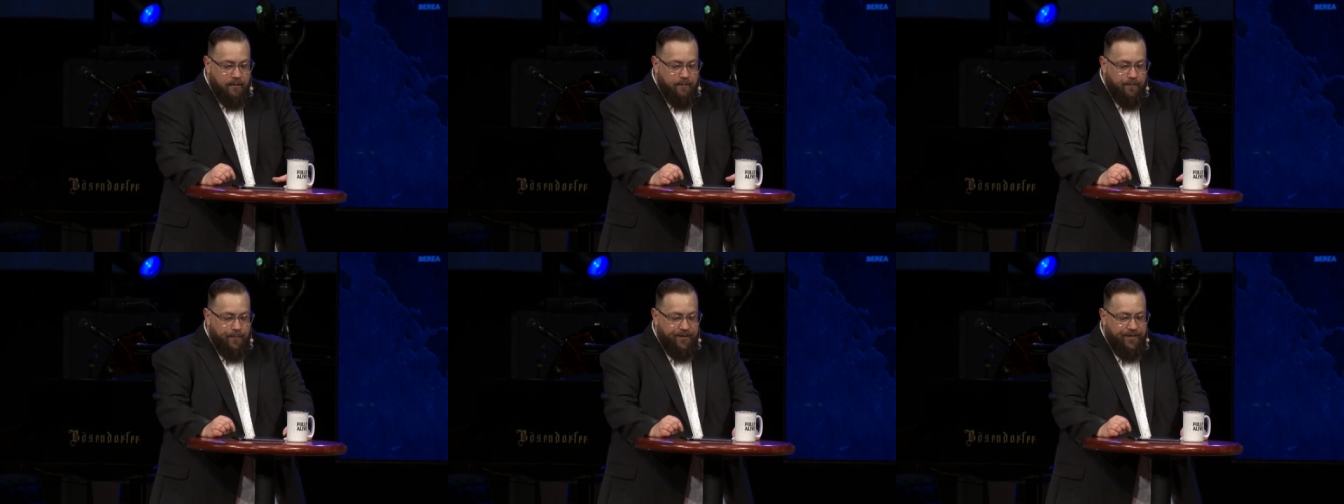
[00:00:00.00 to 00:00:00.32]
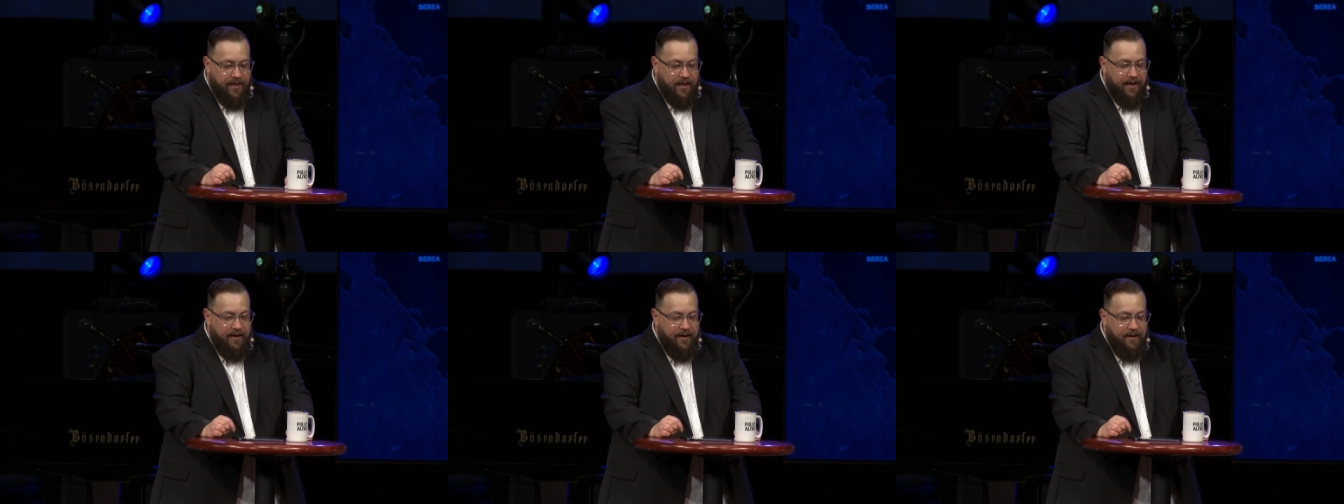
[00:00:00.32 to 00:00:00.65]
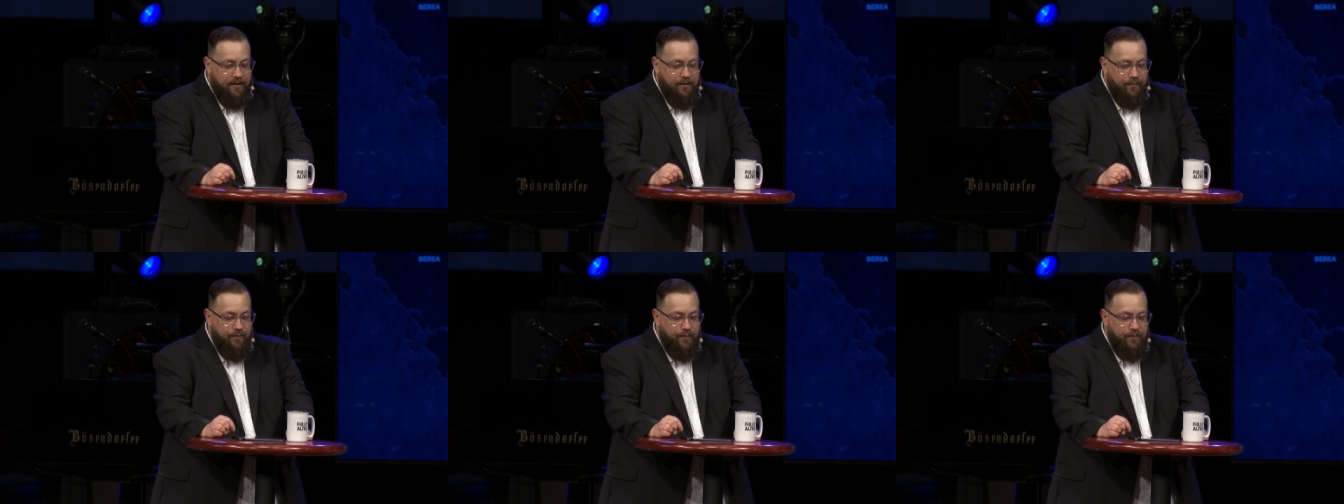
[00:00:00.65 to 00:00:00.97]
But then
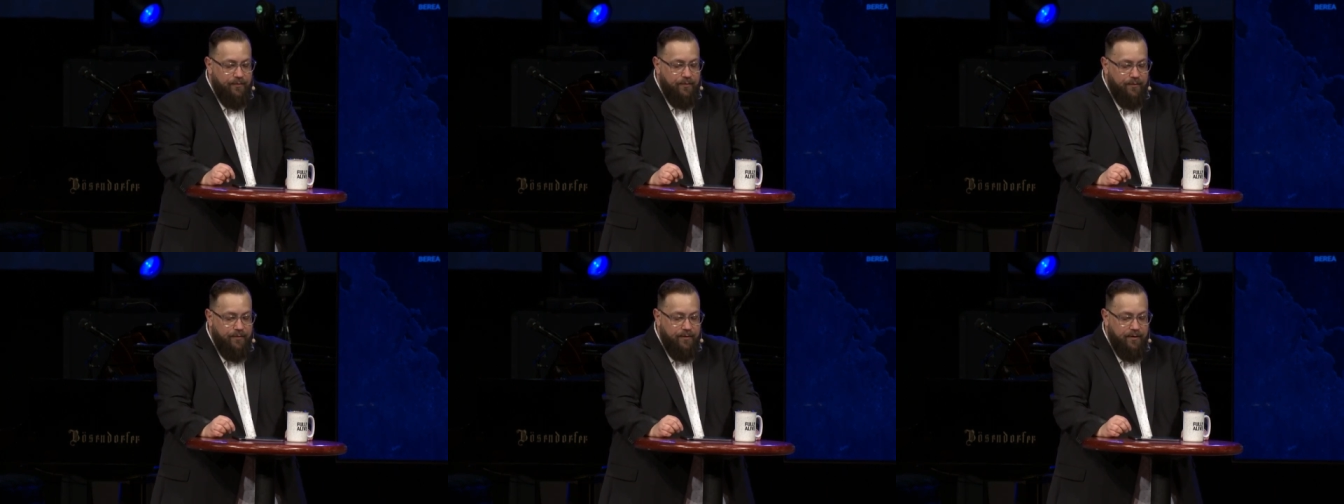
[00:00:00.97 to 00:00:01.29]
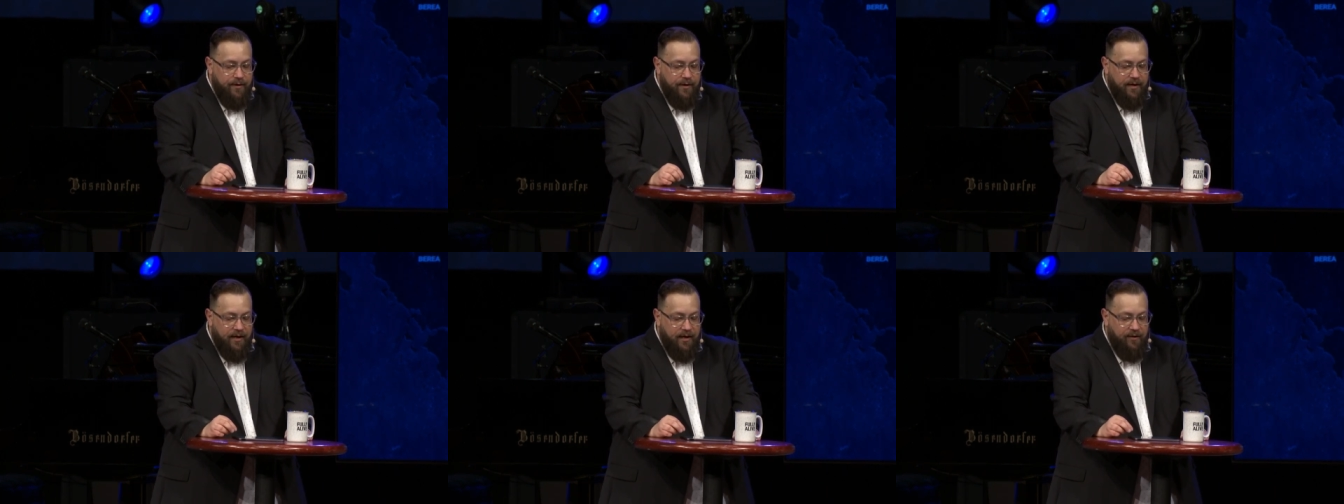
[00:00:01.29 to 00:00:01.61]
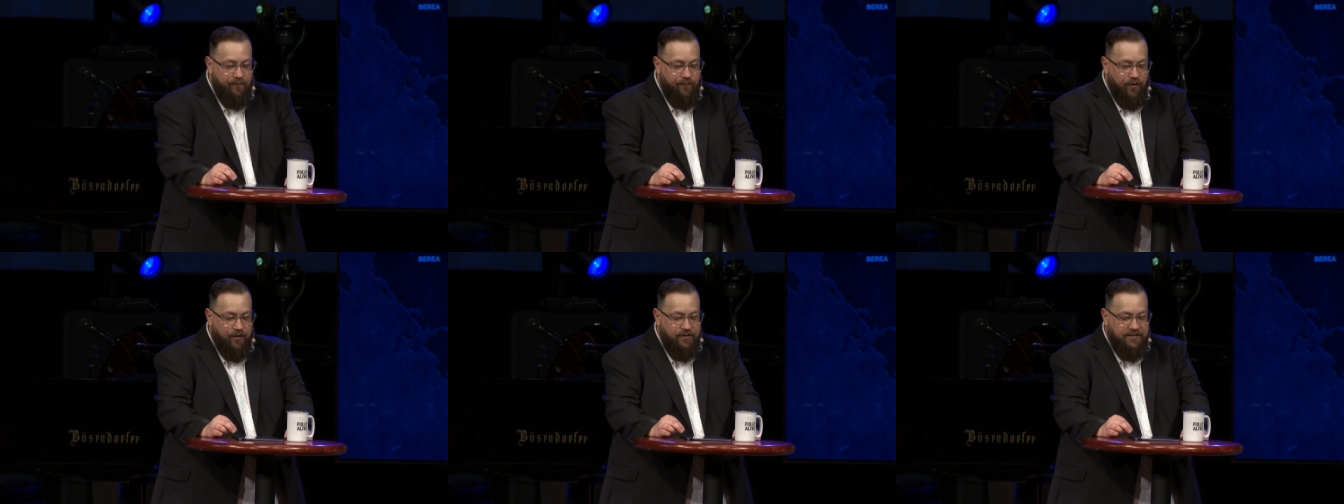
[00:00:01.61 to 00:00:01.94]
in
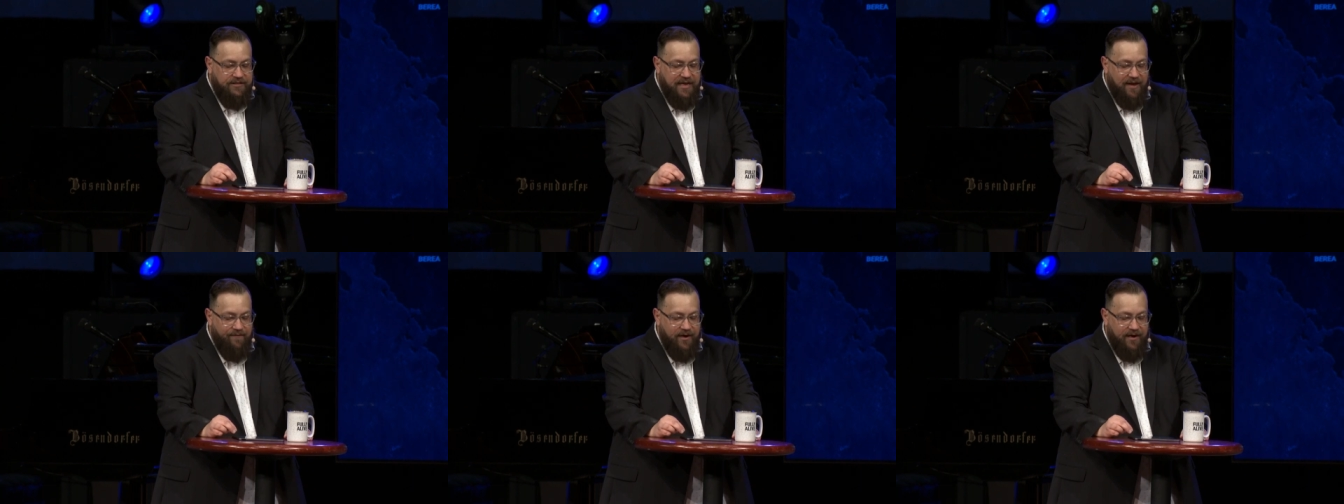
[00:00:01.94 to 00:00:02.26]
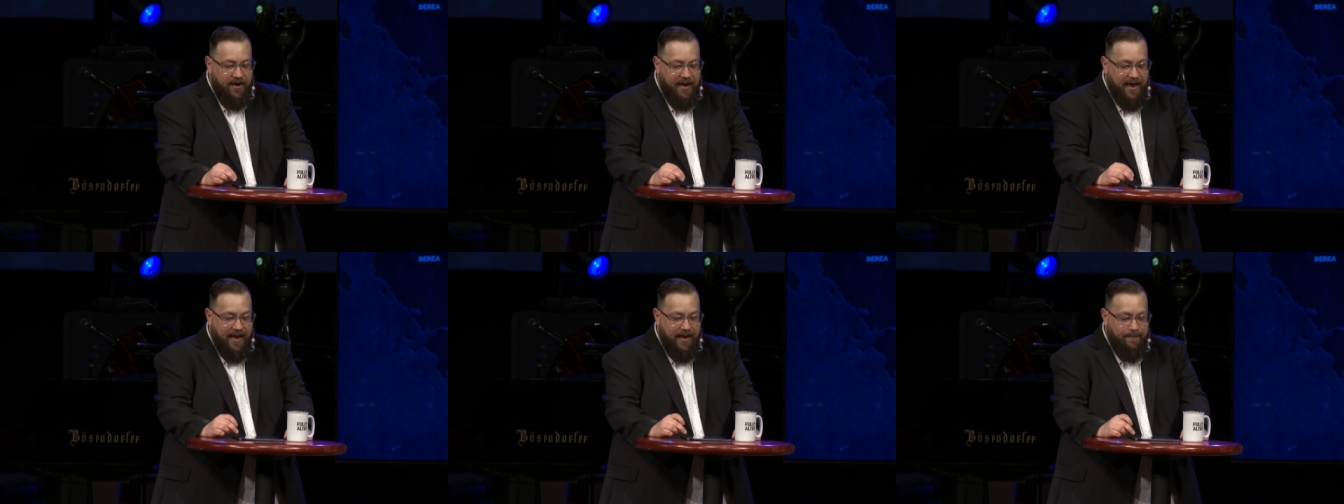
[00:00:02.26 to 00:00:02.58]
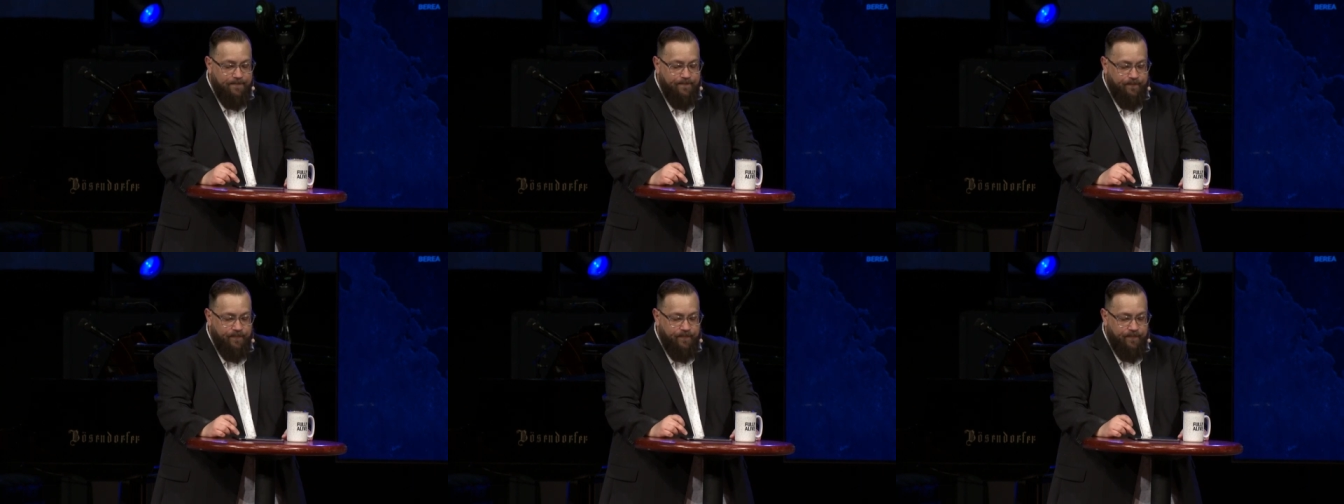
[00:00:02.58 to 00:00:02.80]
verse 7 and 8,